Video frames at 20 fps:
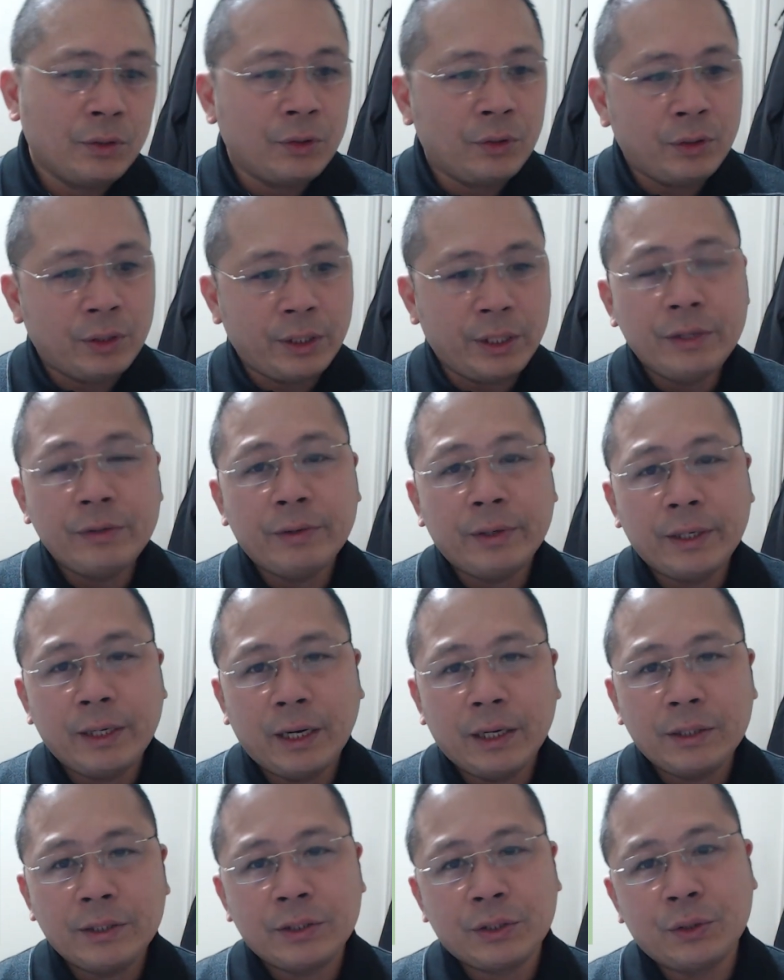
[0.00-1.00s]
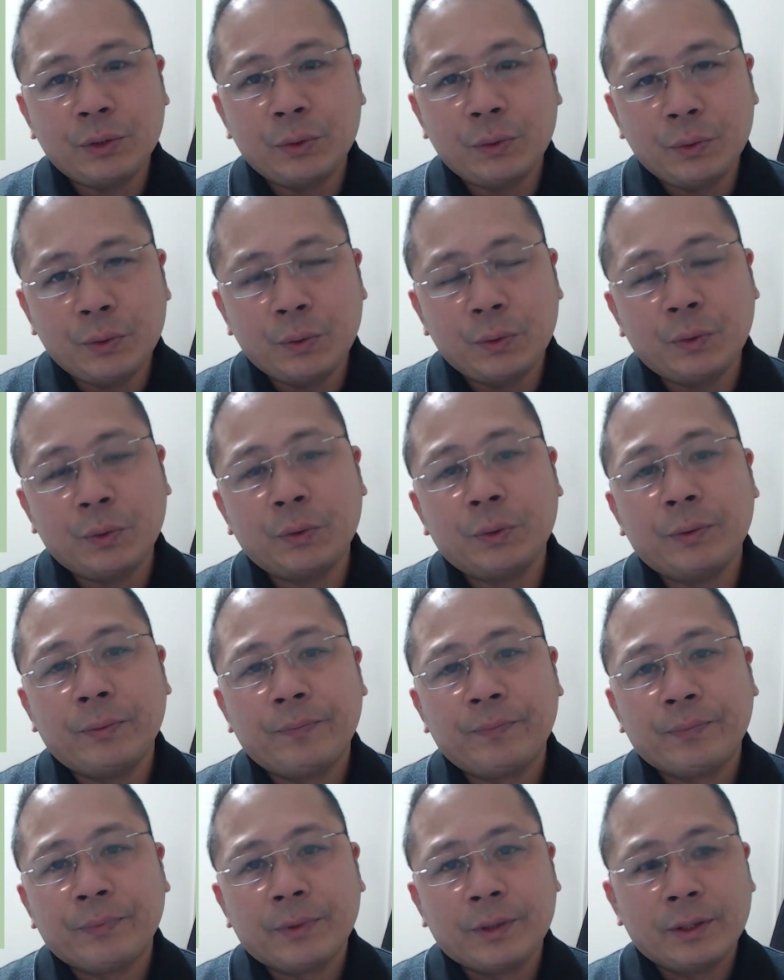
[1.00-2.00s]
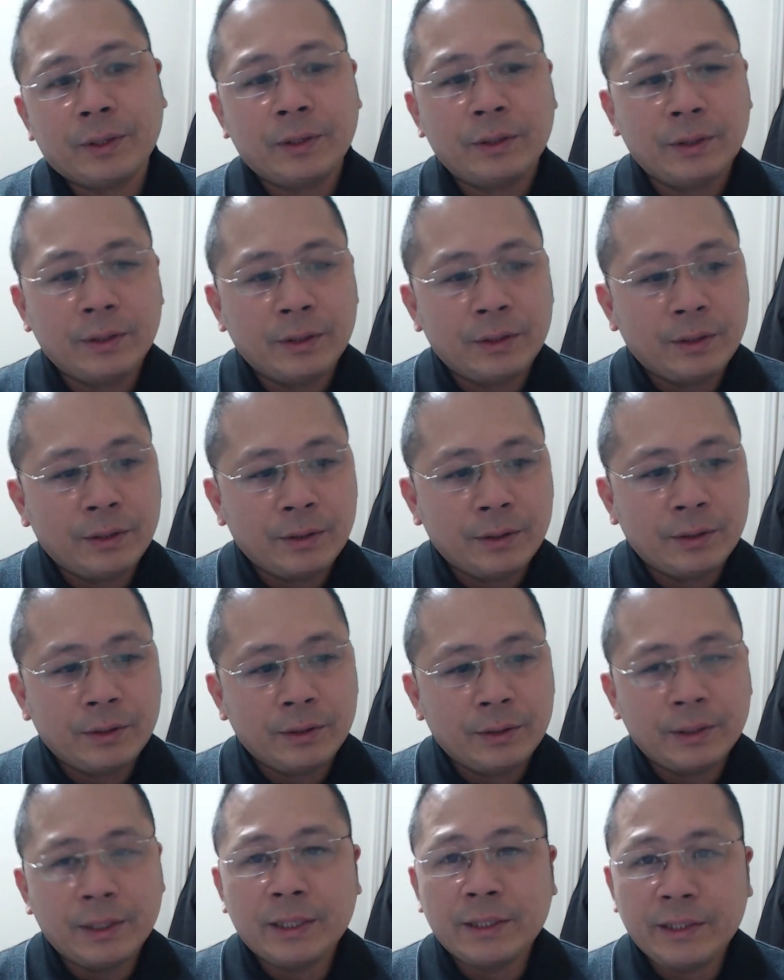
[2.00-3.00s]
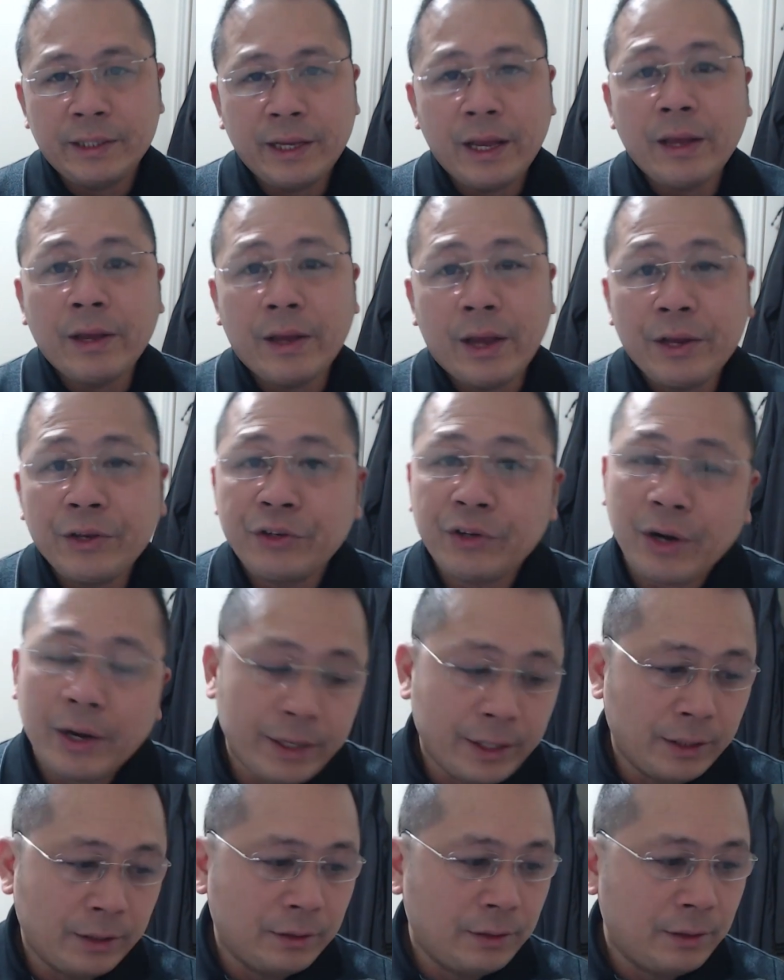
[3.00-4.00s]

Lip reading: in regards to the CIA triad.